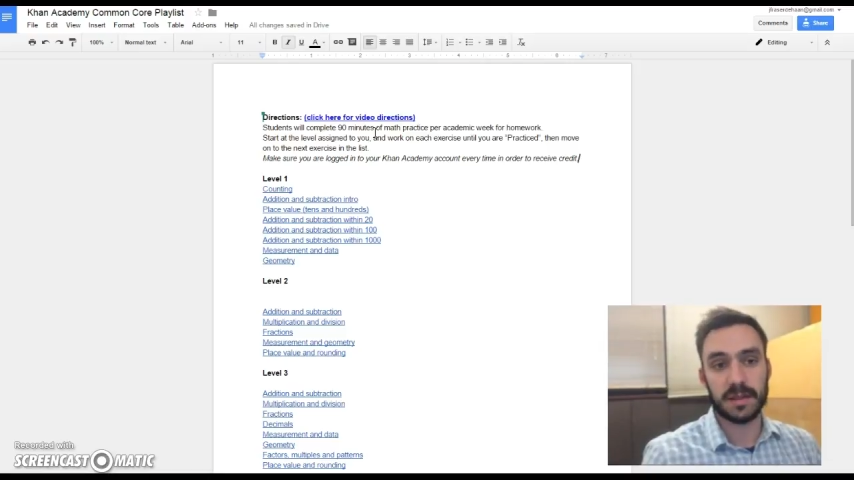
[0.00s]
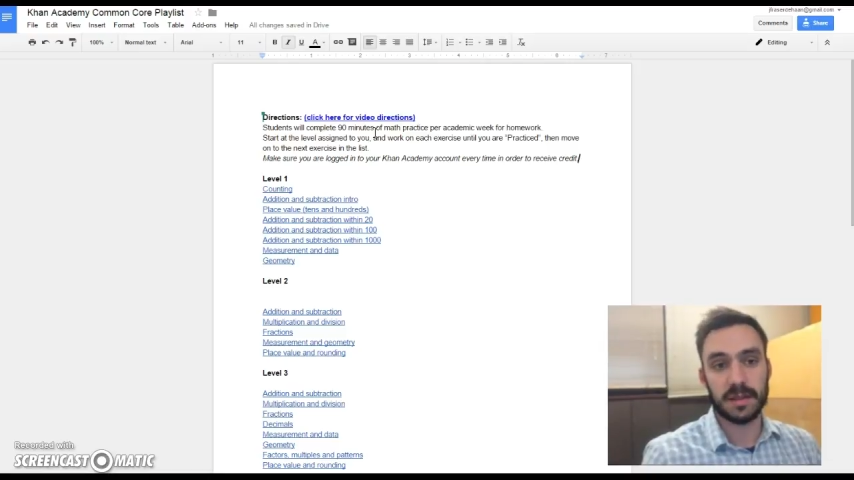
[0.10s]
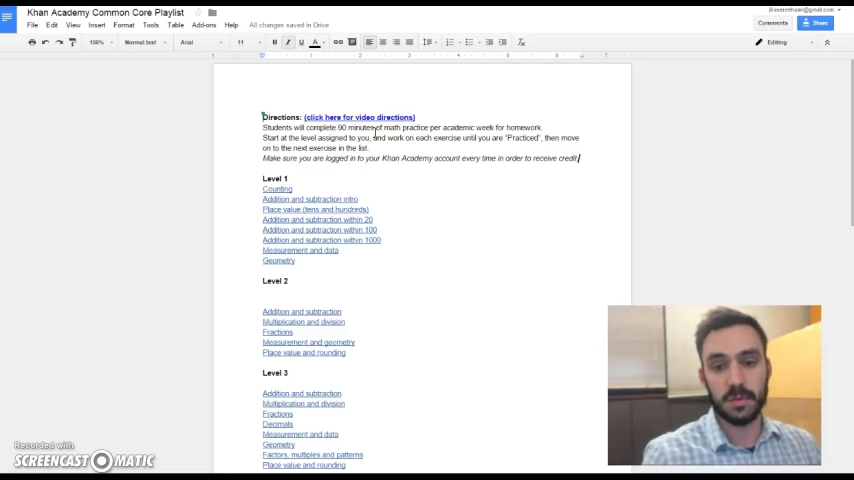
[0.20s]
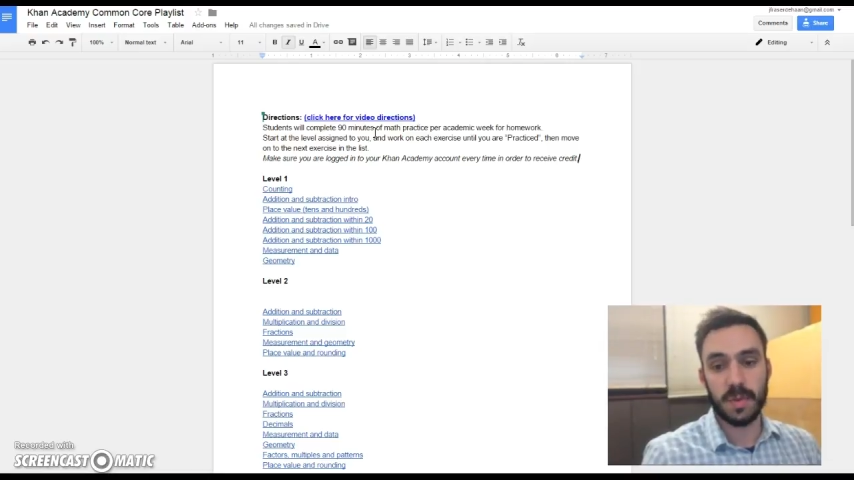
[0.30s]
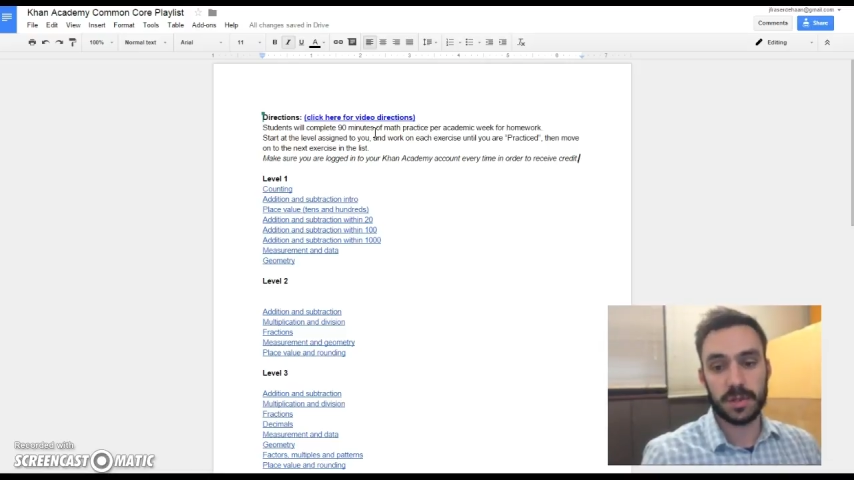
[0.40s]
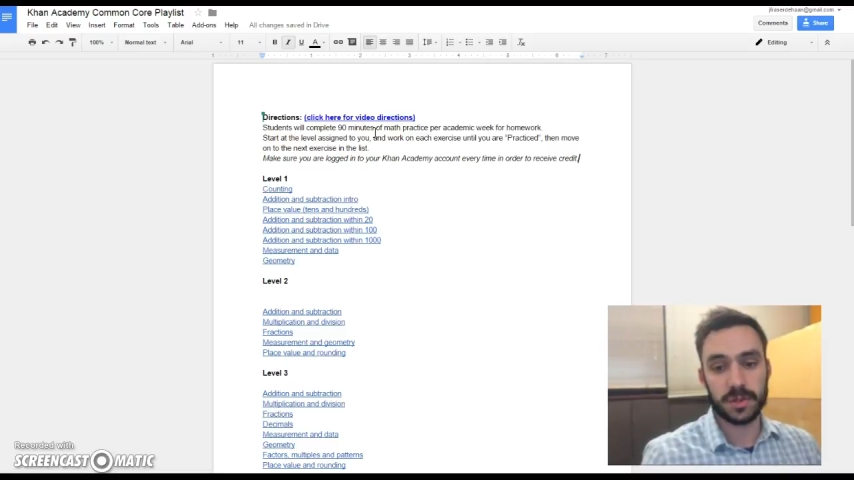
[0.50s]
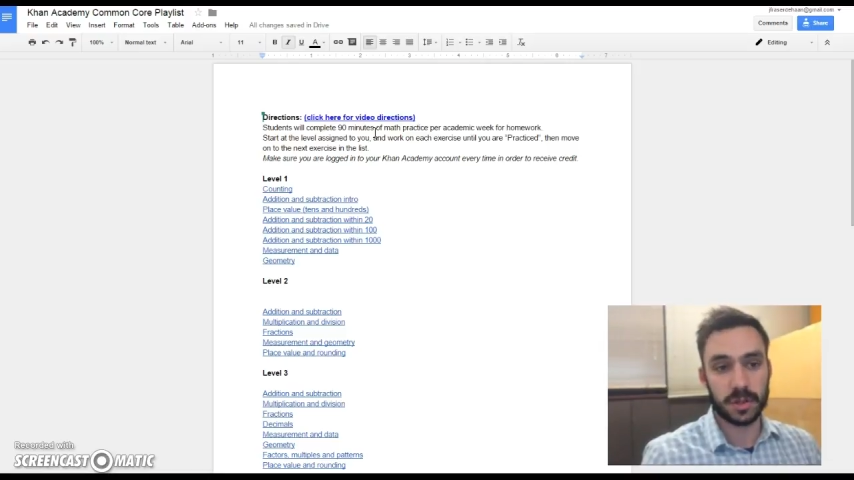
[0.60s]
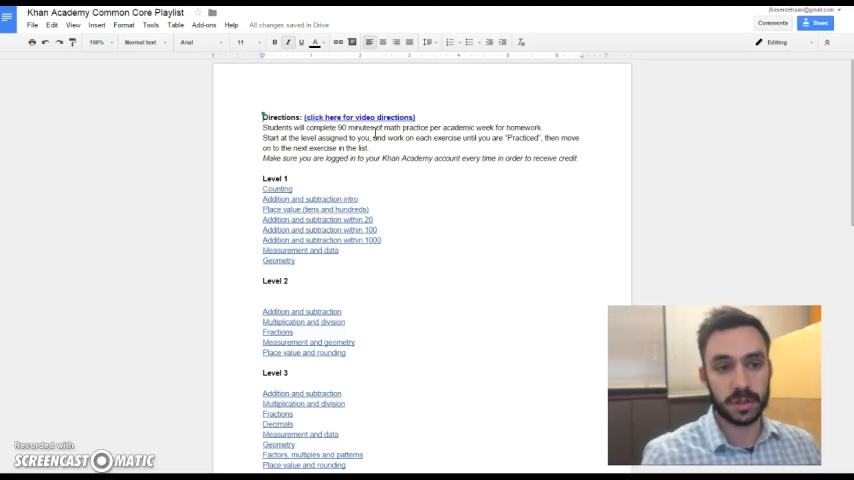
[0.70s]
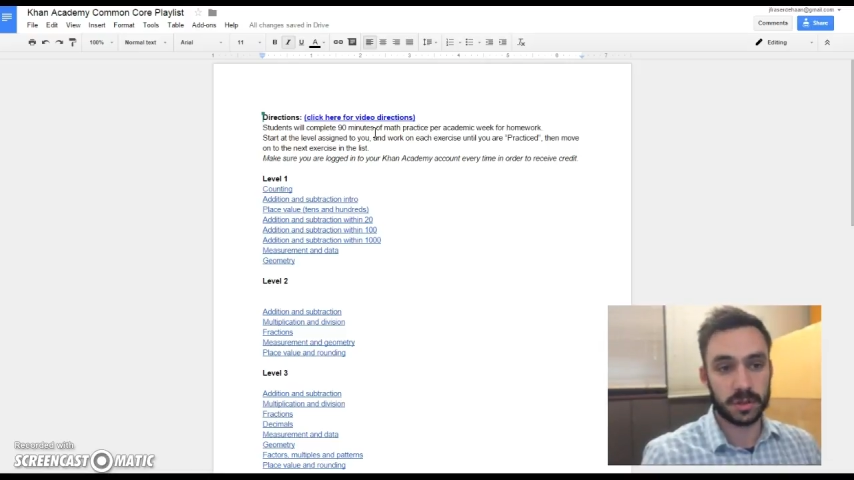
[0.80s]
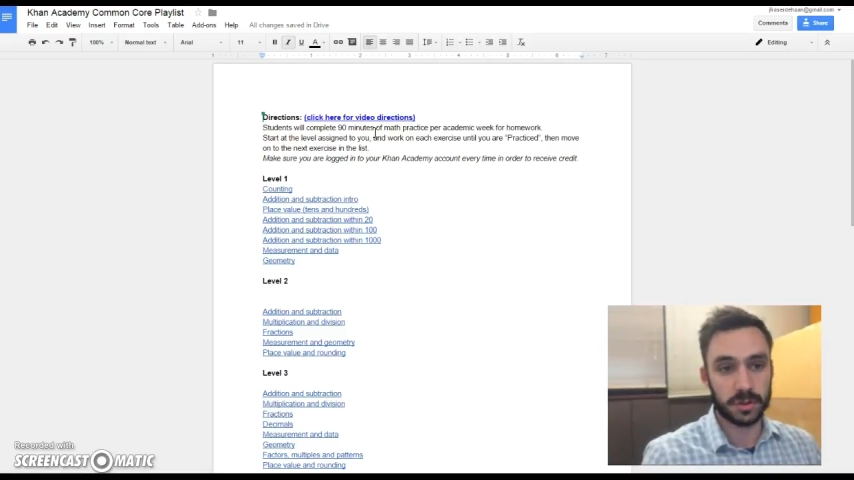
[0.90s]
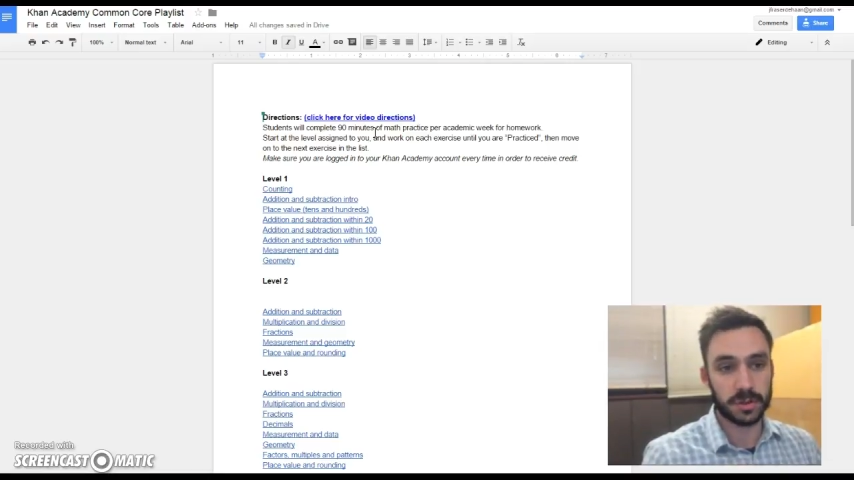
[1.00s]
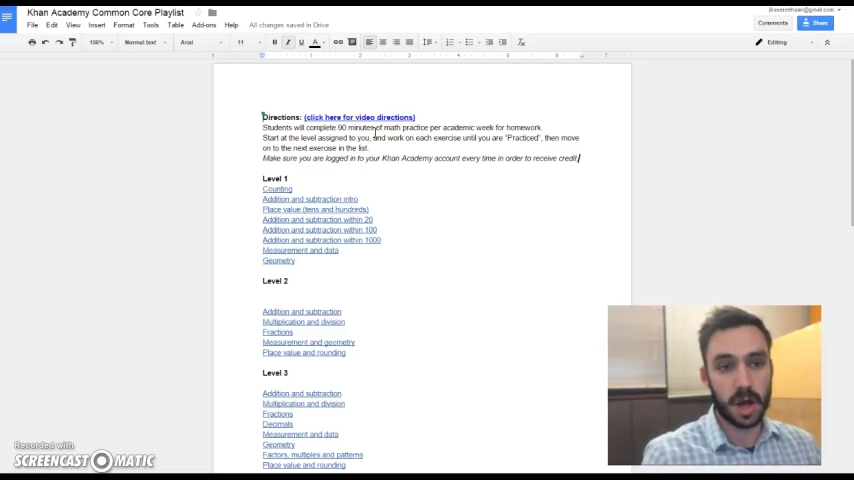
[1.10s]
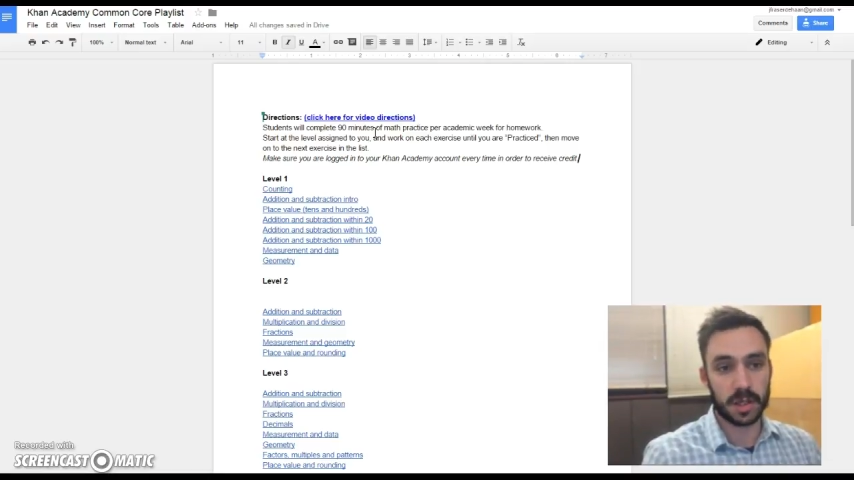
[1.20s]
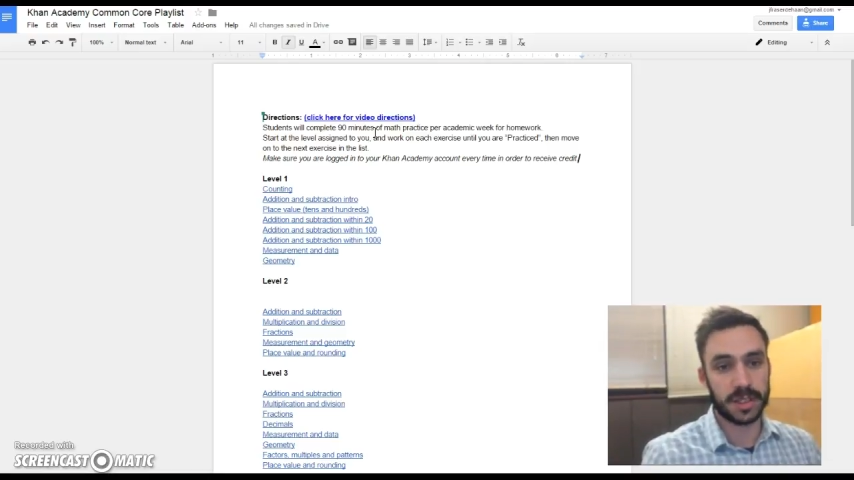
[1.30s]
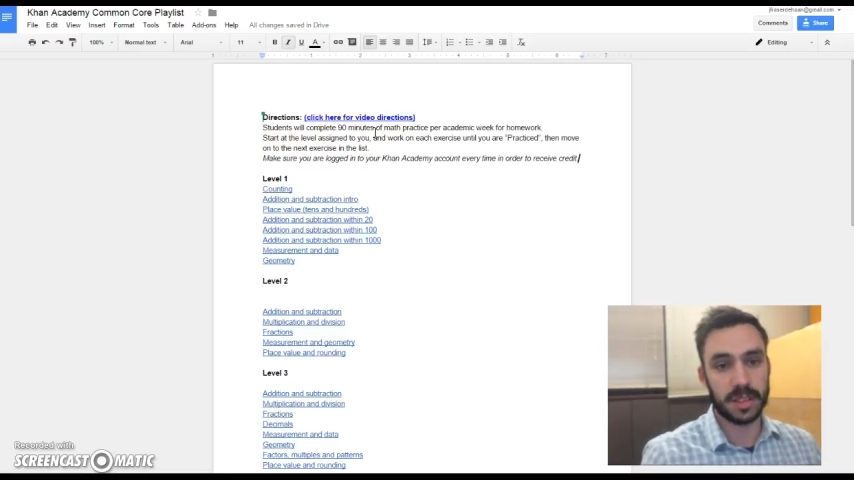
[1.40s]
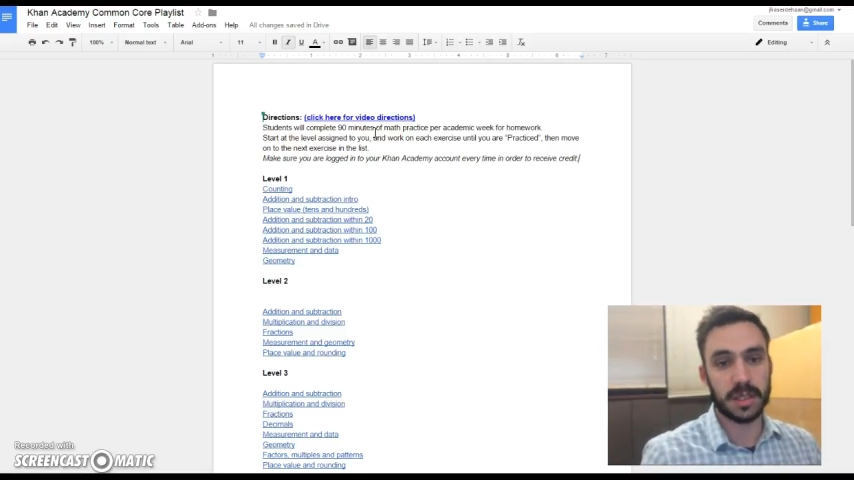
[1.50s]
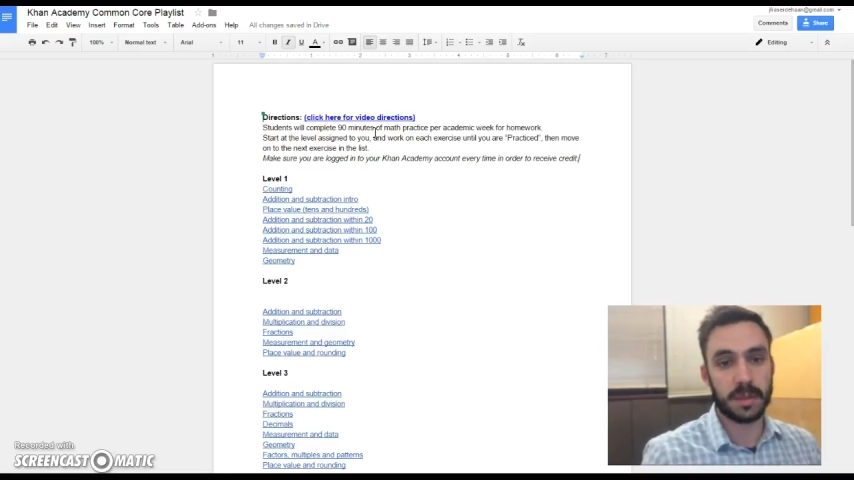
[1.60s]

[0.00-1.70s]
that you make sure you're logged in.